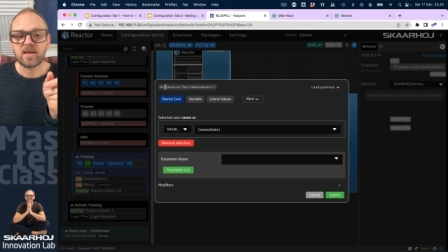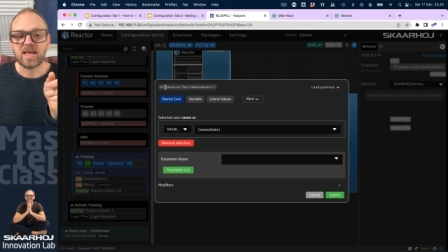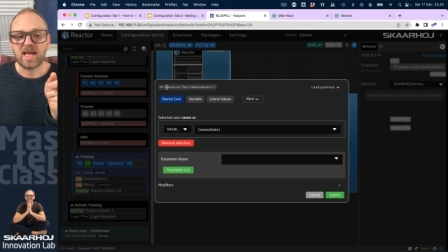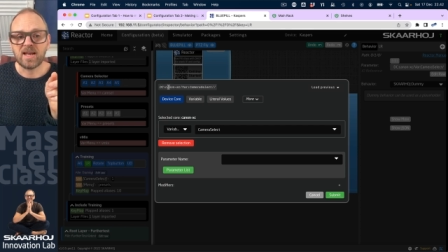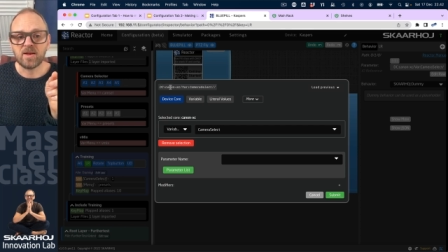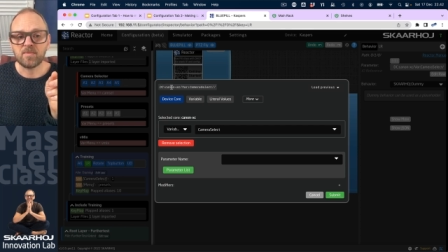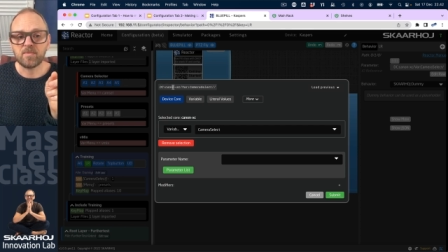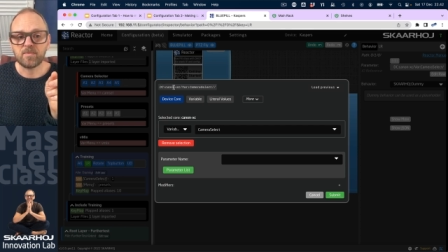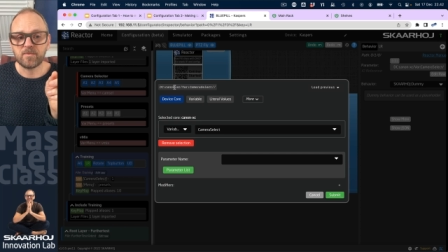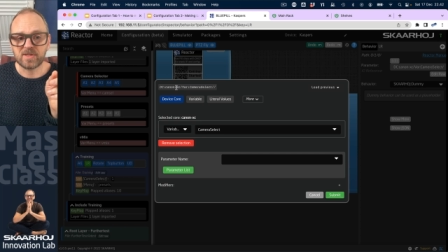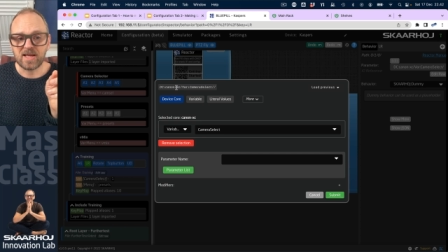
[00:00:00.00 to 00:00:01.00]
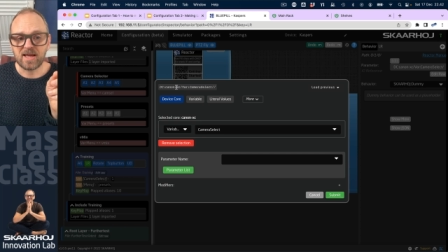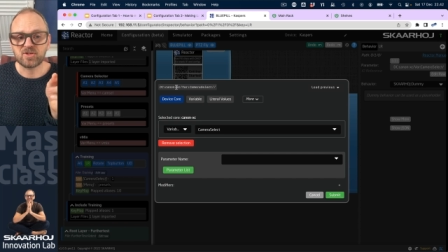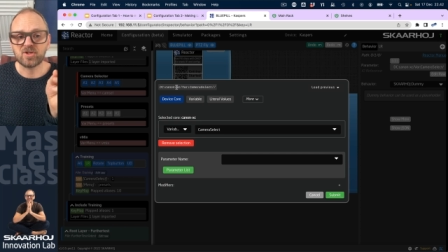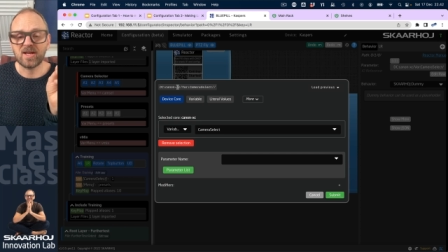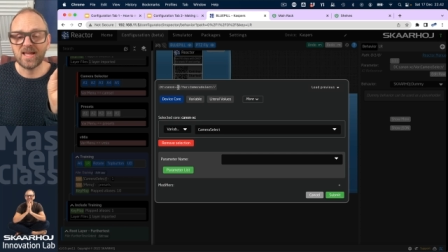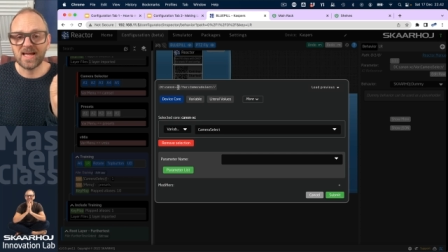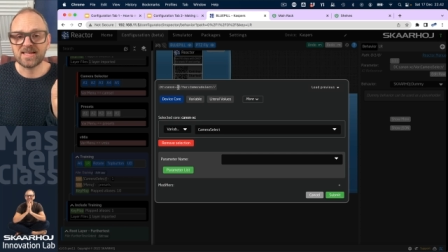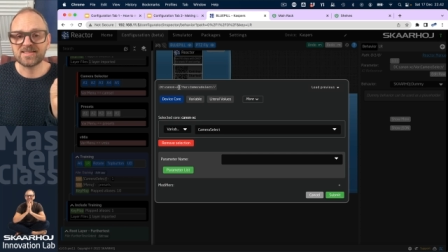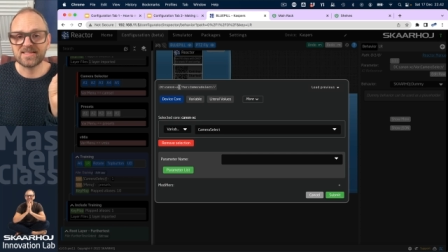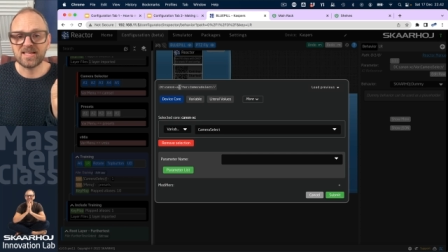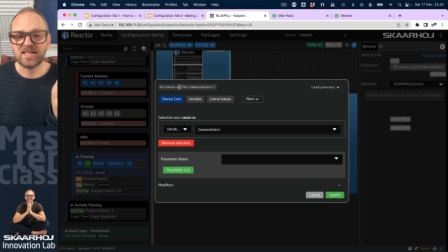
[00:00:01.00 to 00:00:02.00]
Canon dash
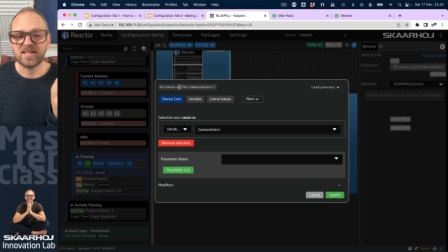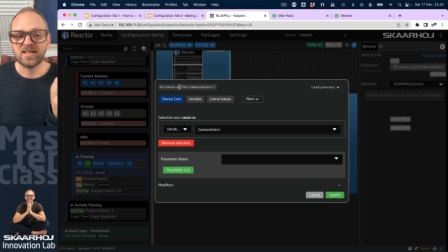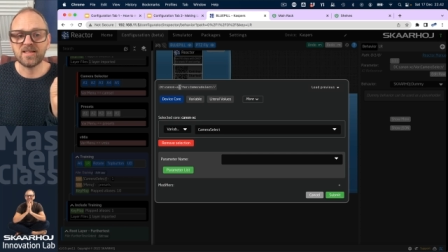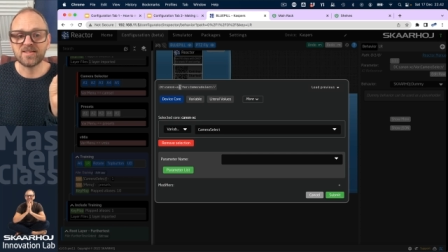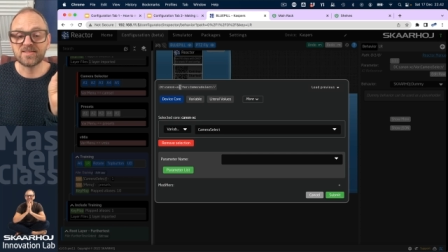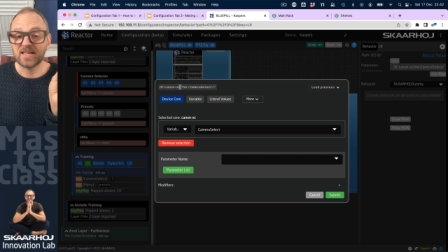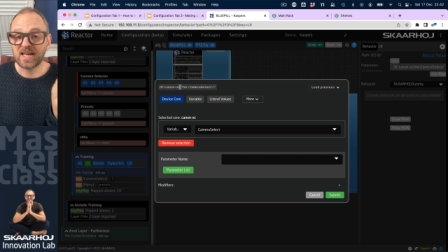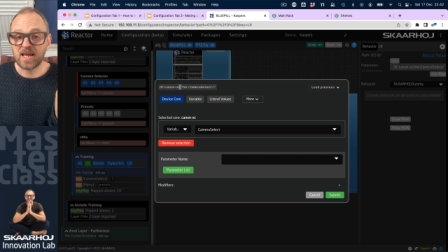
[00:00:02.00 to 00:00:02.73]
XC is the